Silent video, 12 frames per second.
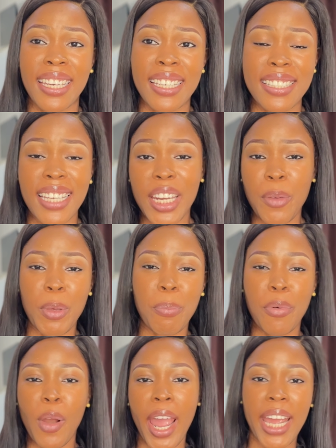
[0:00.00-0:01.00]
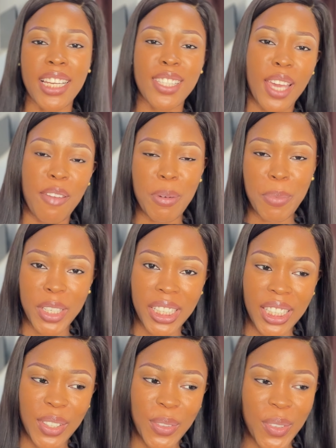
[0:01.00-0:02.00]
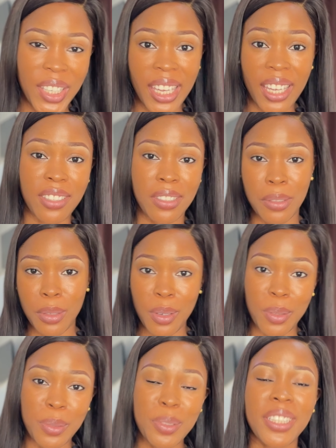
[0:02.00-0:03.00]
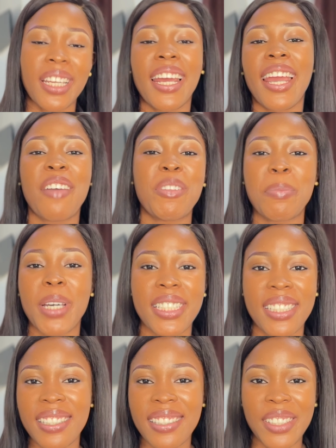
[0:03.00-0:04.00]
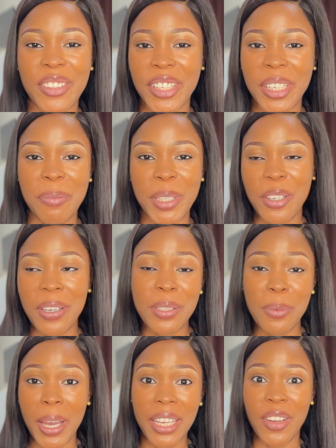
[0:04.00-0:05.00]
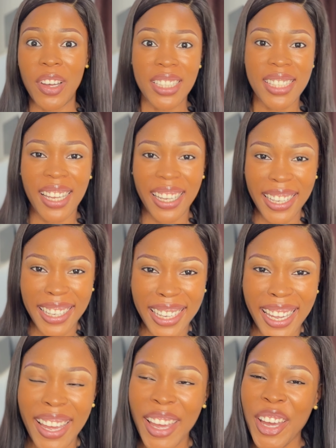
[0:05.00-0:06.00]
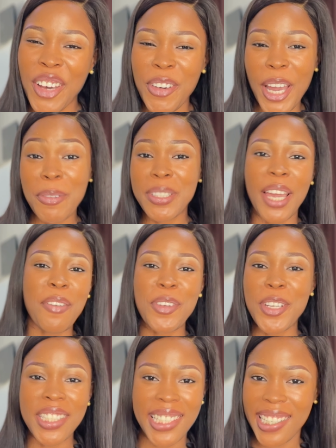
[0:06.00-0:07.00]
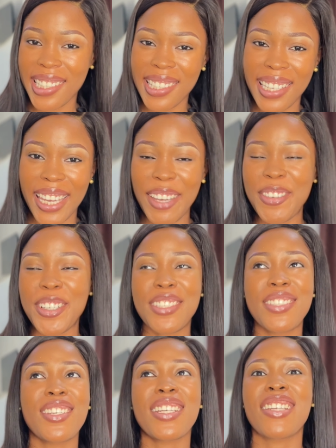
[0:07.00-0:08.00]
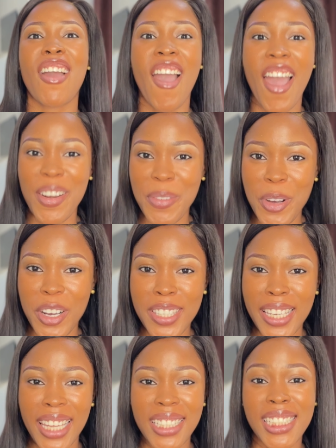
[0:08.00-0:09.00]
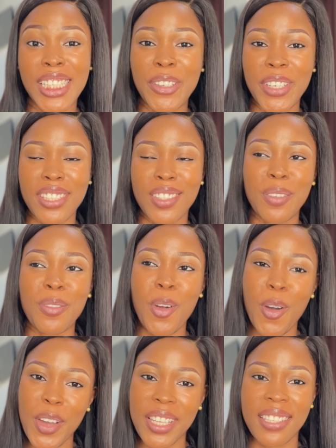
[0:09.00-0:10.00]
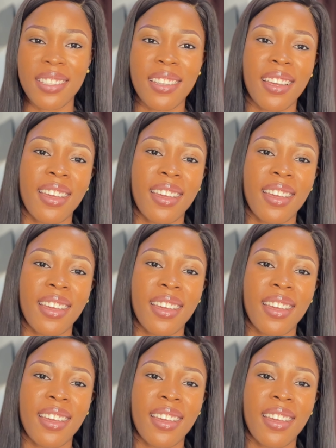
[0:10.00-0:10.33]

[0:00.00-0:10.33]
said it with pride to everybody who cares to know that I have a master's degree, because why not? Why wouldn't I flaunt it? It was such hard work to get the degree, so of course